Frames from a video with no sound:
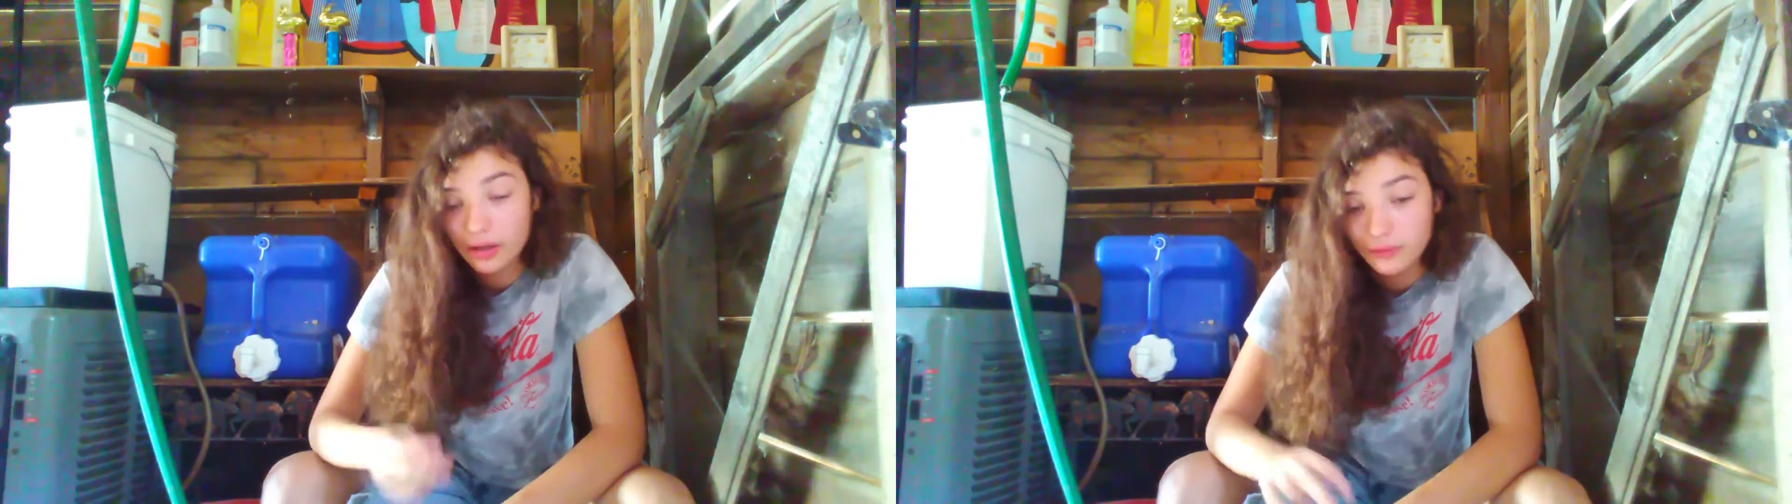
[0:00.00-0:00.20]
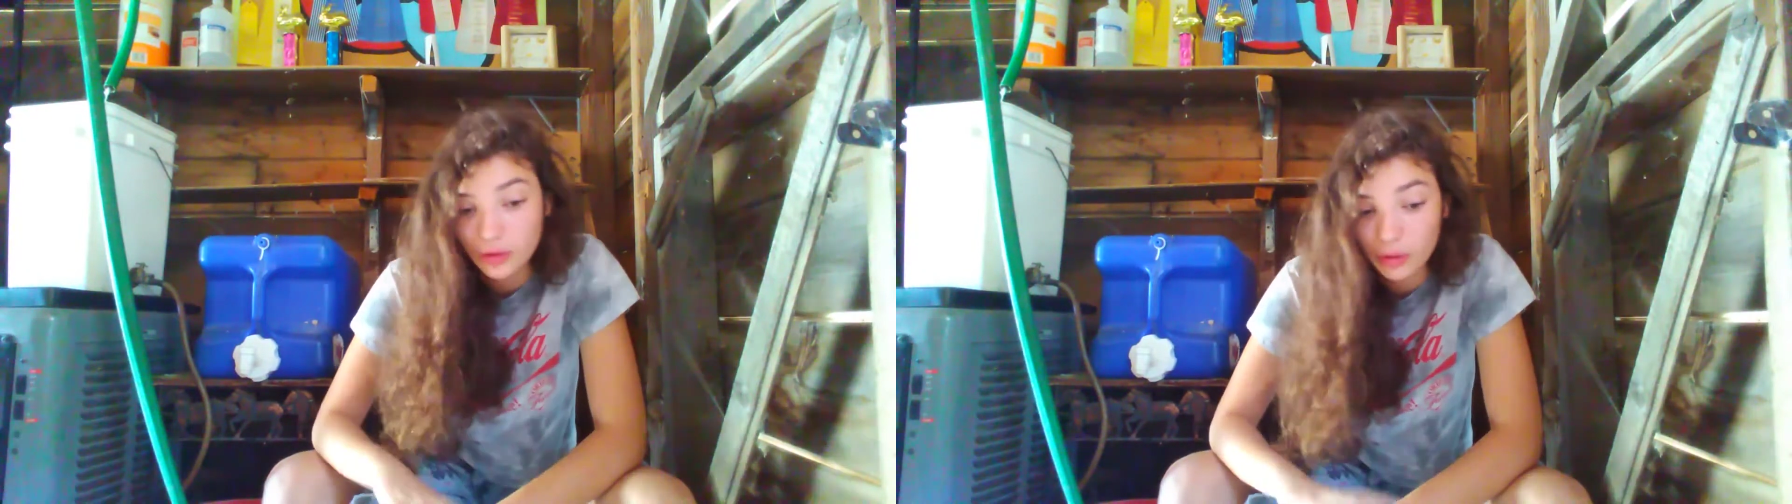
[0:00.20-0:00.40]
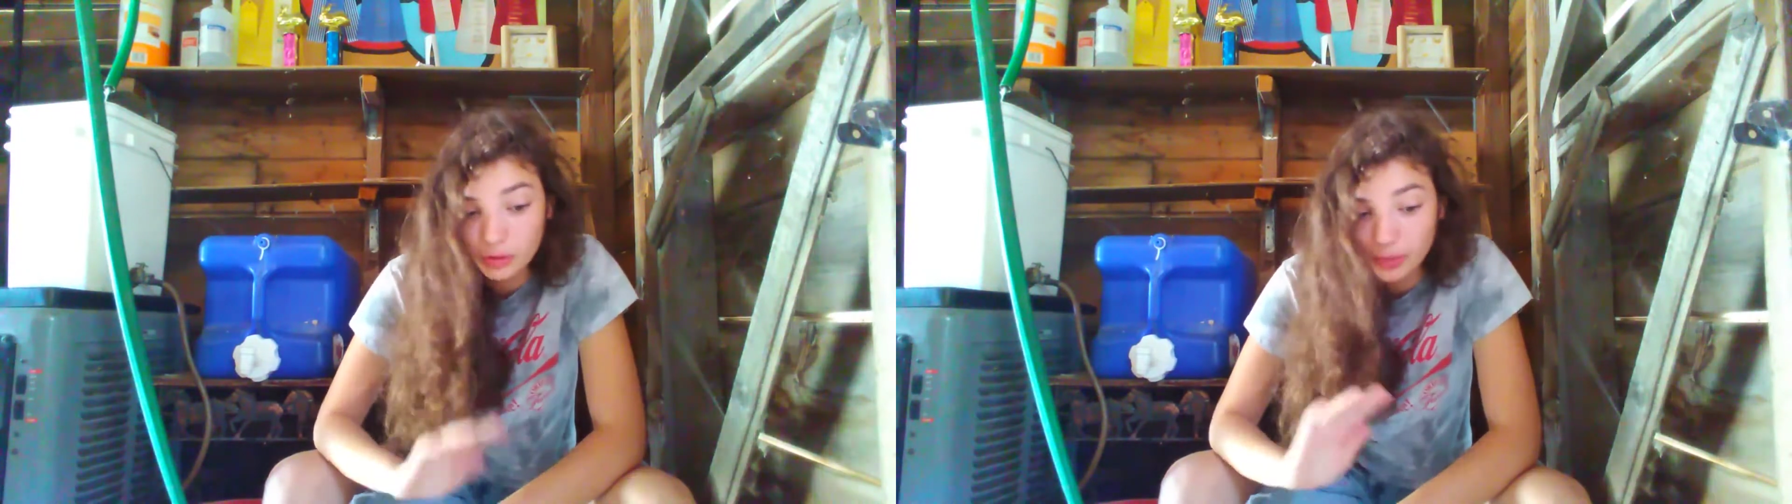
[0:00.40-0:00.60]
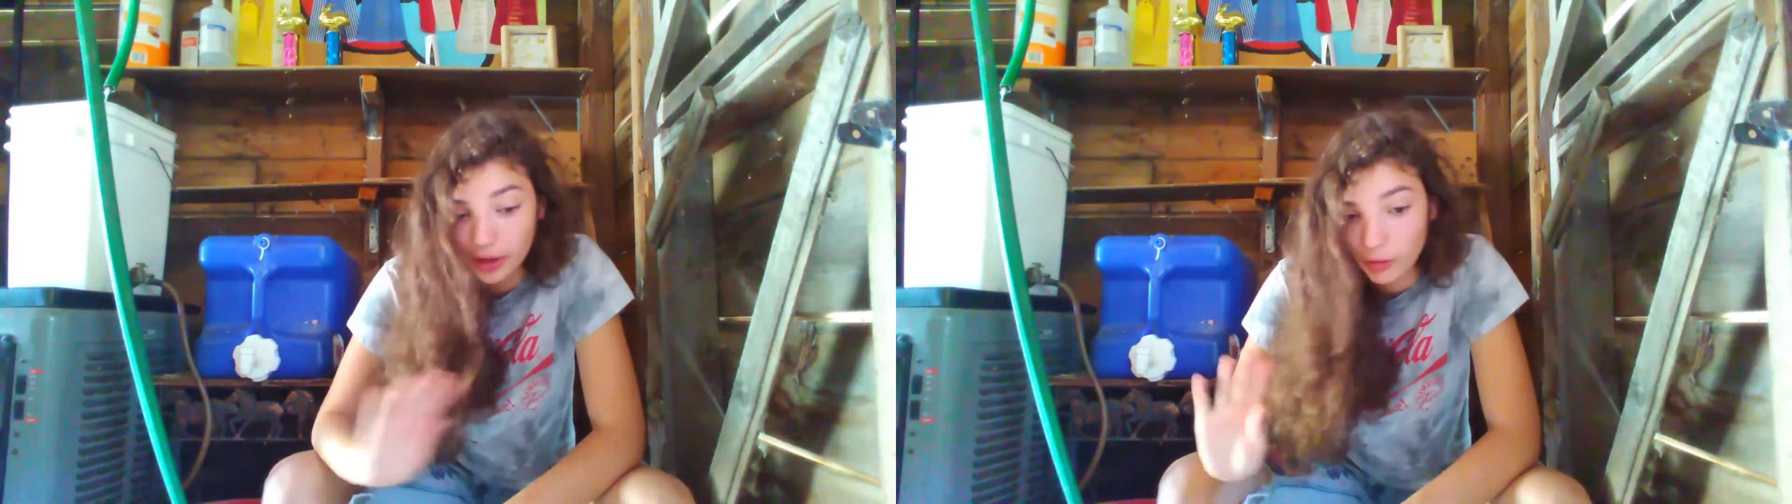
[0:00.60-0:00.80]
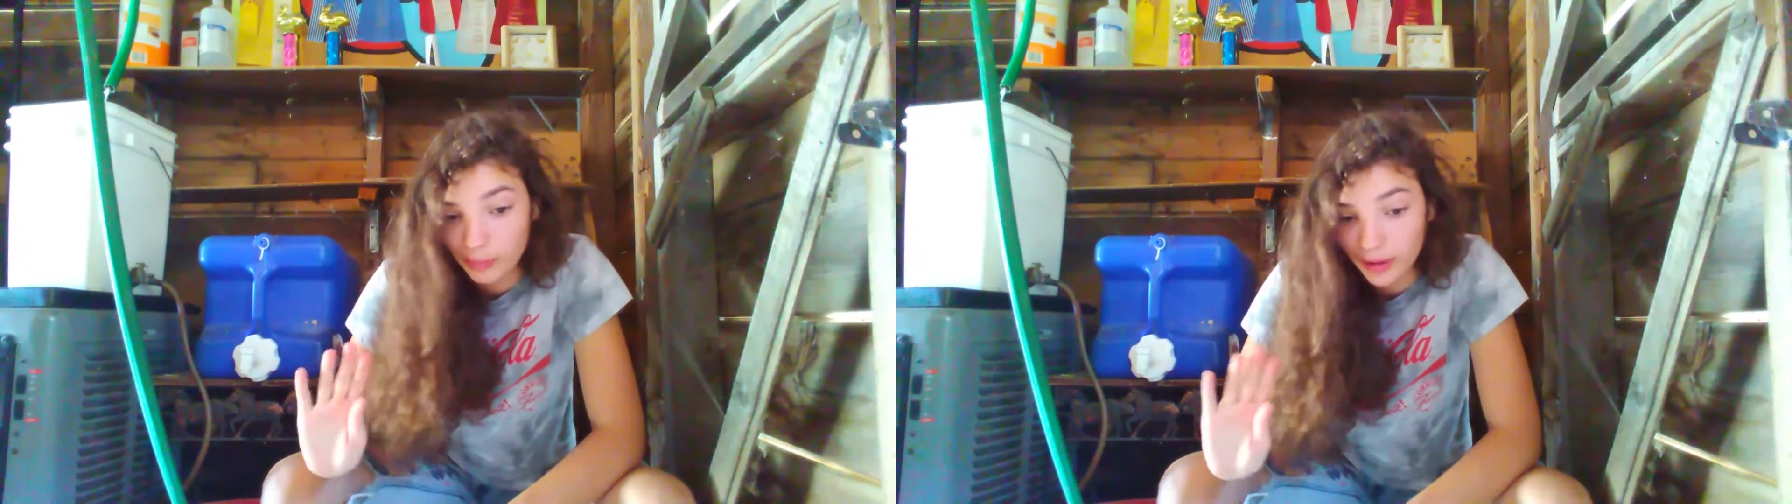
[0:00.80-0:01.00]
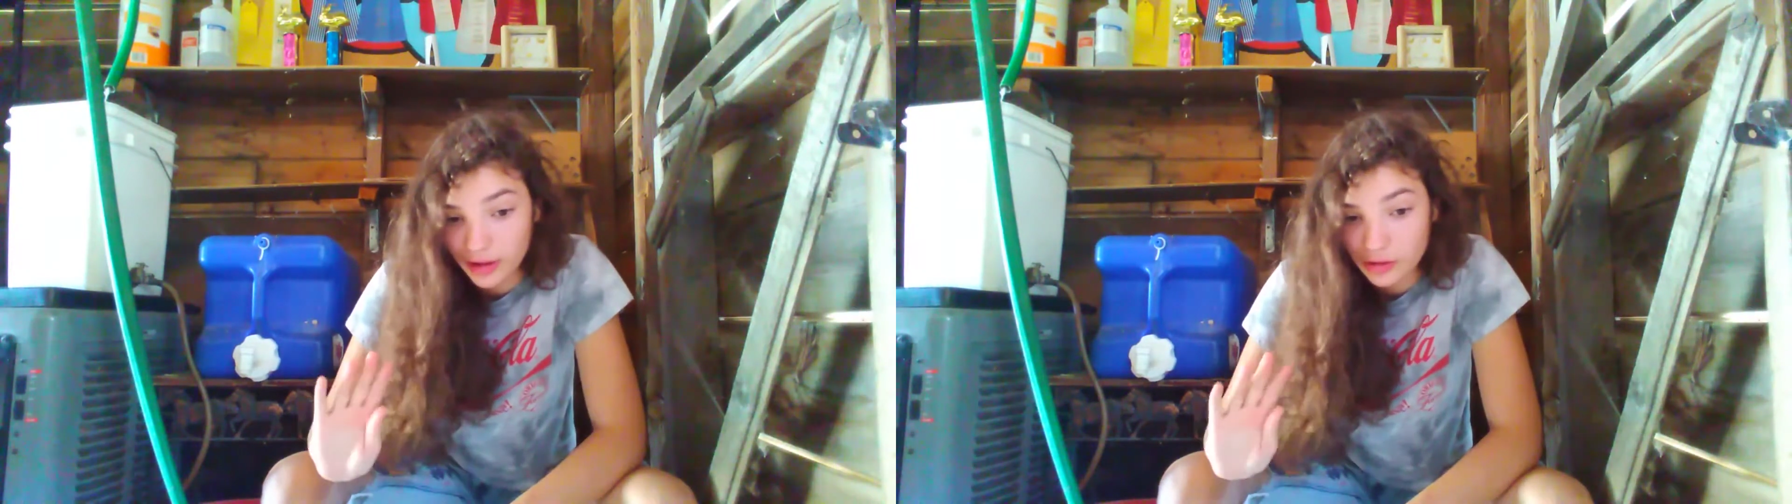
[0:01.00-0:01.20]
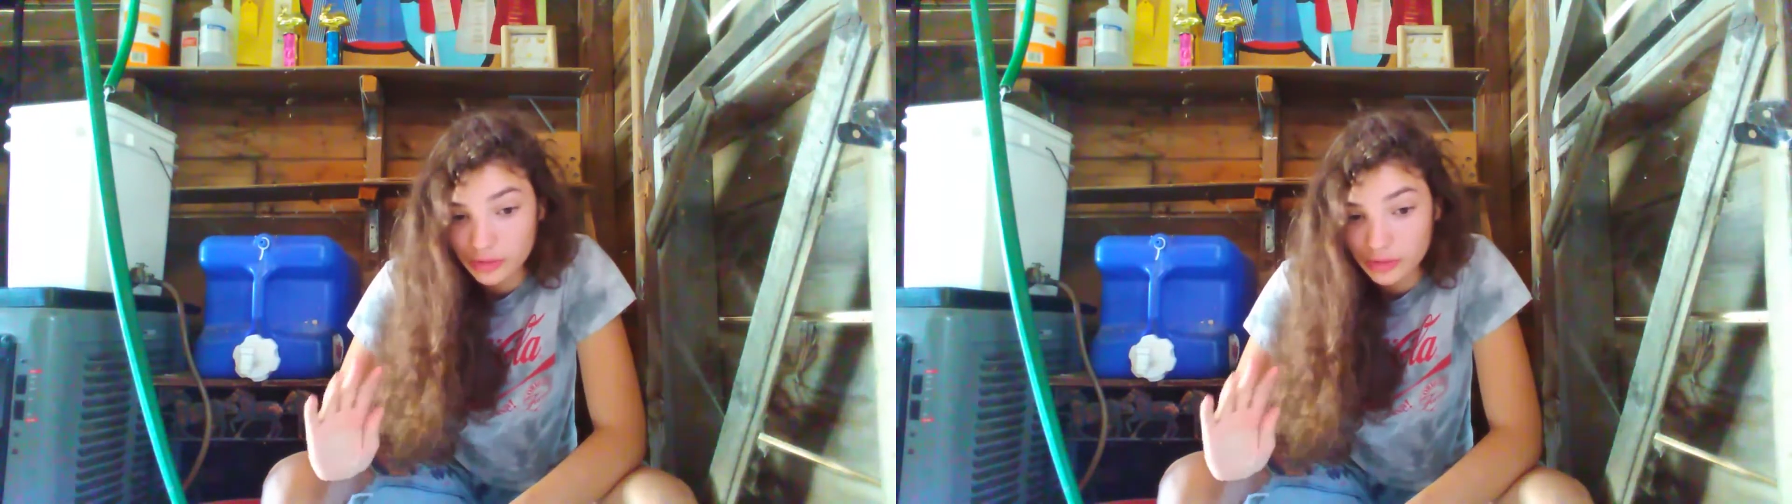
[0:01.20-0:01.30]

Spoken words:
if you go to my homepage,